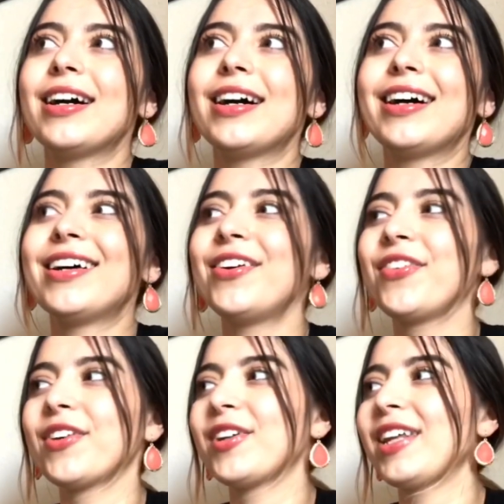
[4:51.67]
I
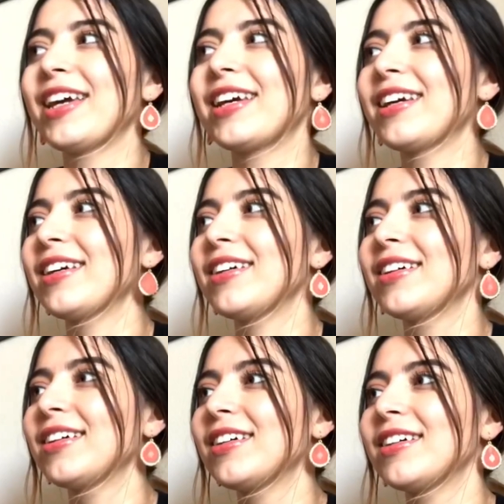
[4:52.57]
feel like
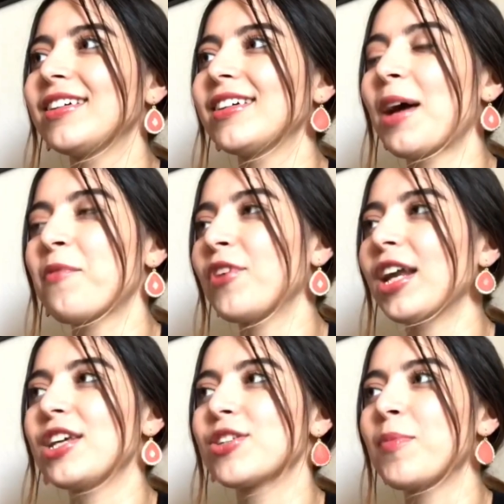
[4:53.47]
I'm
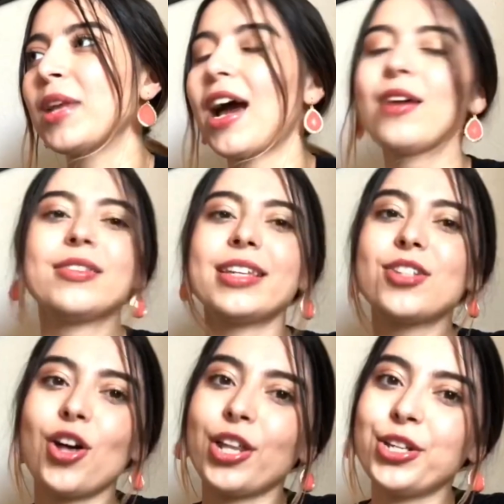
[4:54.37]
forgetting so many. That's
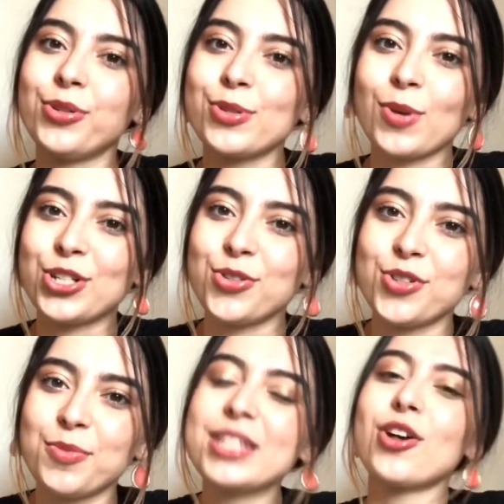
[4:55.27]
all I do is watch
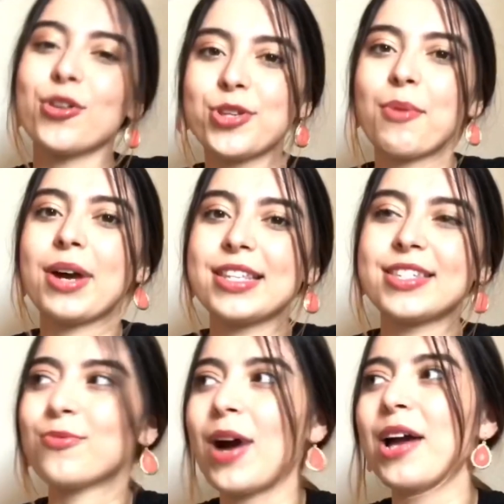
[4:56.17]
YouTube. That's also
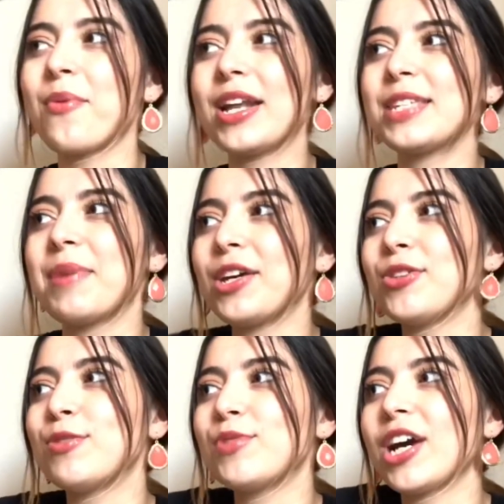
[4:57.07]
why I wanted to make a
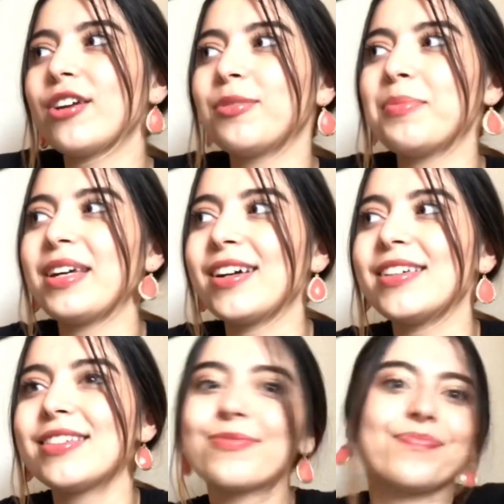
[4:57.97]
YouTube channel,
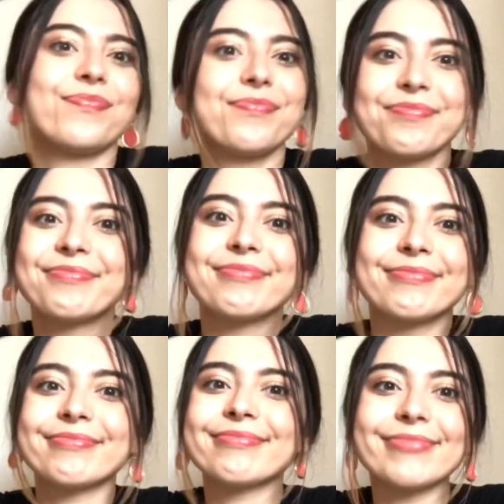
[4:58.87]
because
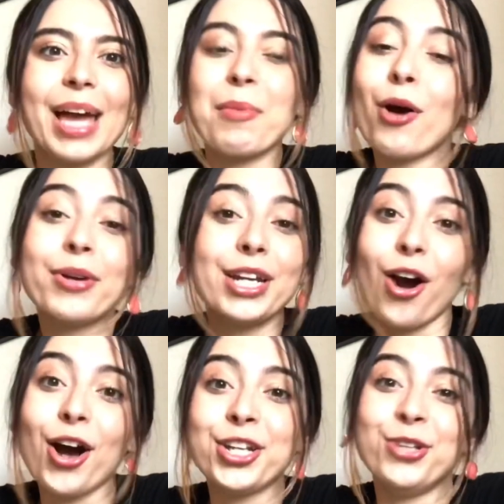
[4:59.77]
I'm already
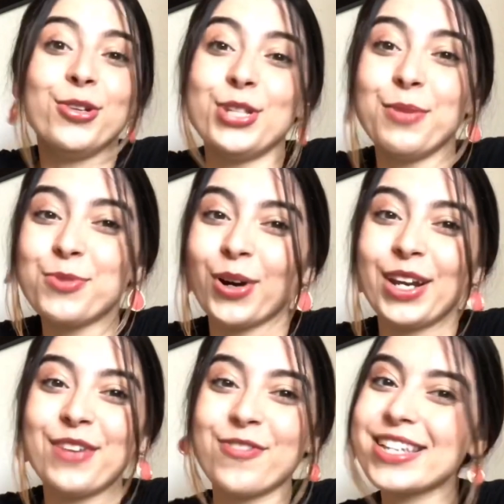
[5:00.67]
on YouTube
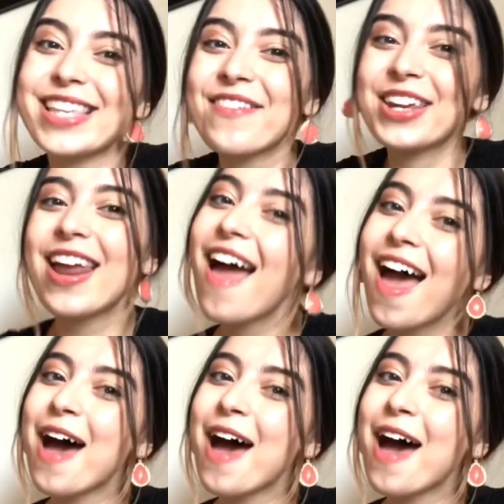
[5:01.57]
24/7.